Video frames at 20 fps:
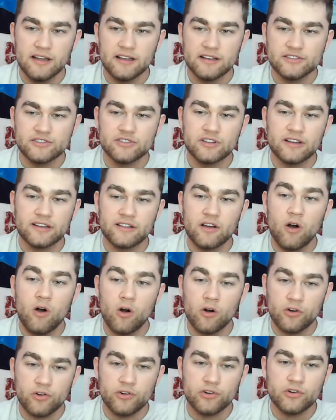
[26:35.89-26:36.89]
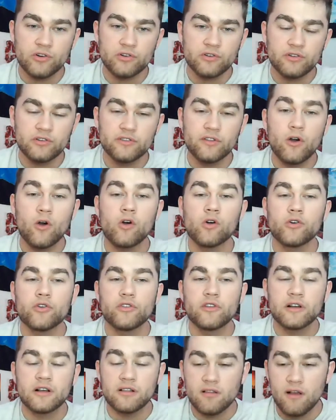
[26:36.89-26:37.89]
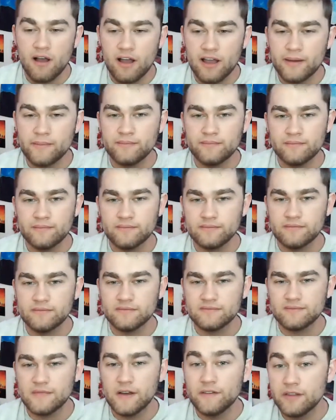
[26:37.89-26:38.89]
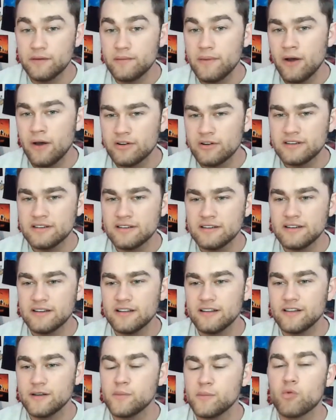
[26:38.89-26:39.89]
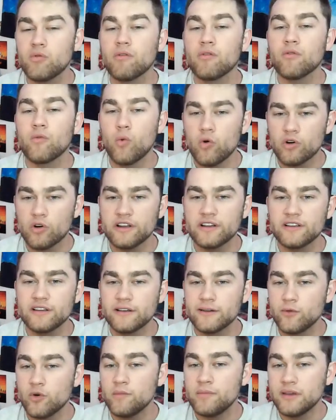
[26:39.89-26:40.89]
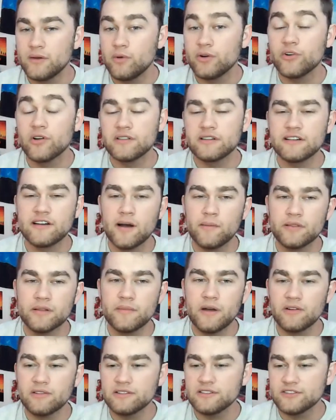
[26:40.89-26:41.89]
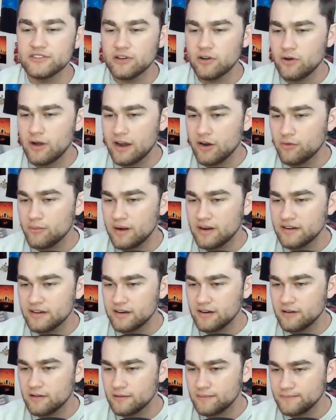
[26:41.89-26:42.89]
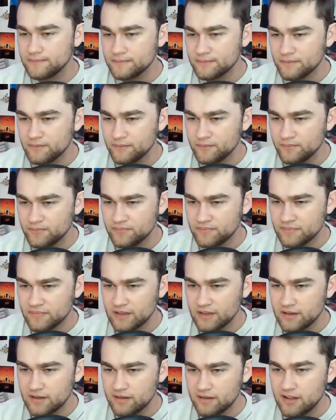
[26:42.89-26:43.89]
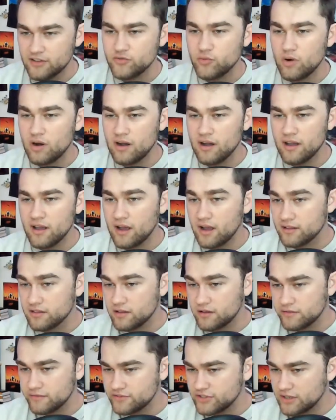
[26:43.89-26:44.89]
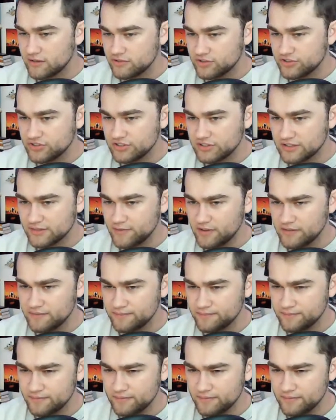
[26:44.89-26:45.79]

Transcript: So like the harder the climb of the mountain, the more rewarding it will be when you're at the top of the mountain. So I don't mind it at all. That's why I love challenges. It's fun.